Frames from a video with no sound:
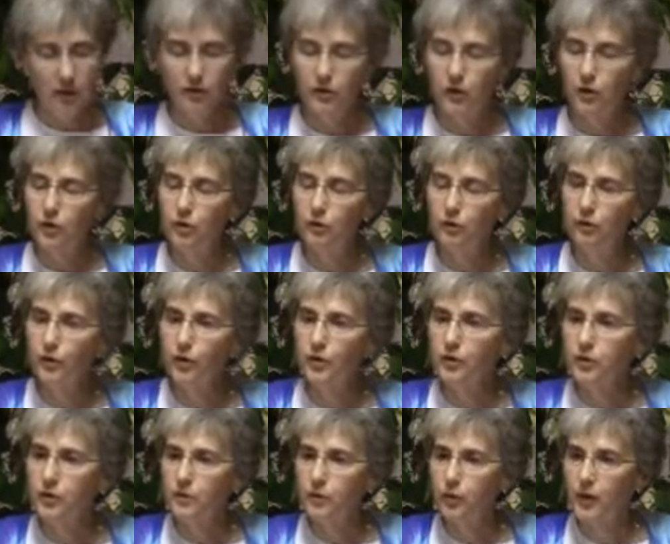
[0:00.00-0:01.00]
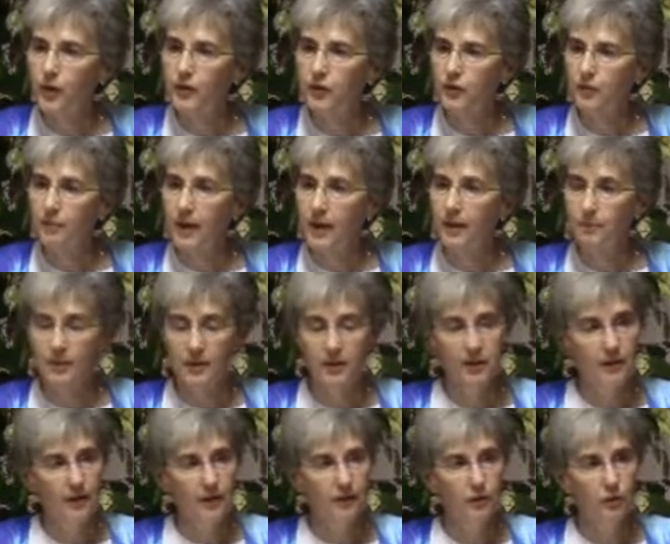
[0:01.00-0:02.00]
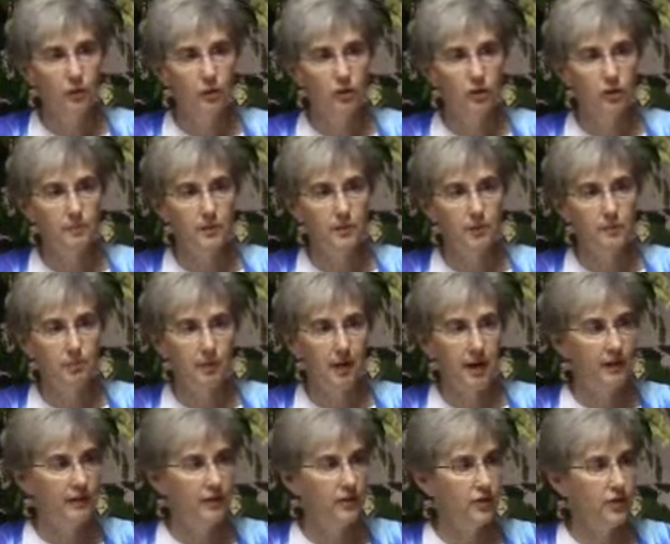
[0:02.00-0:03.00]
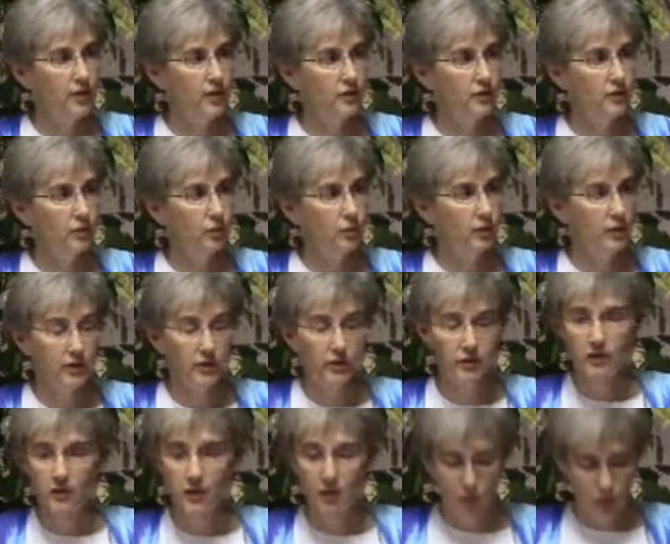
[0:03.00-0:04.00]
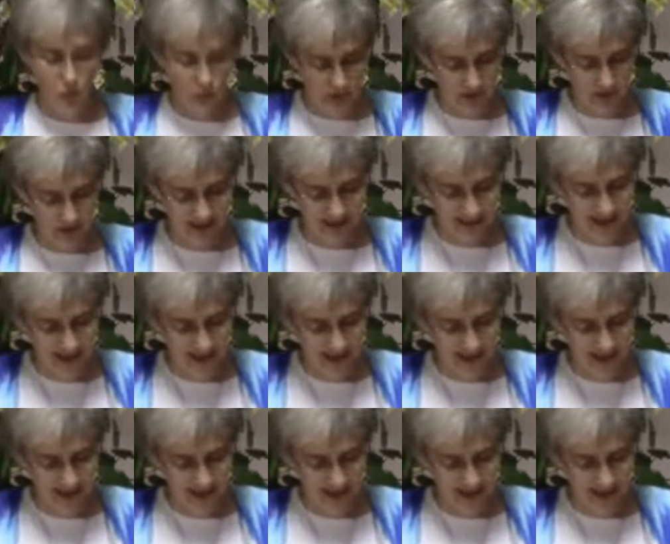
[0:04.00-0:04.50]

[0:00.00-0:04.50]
So your first impression might be that Hinduism is a polytheistic religion, which it is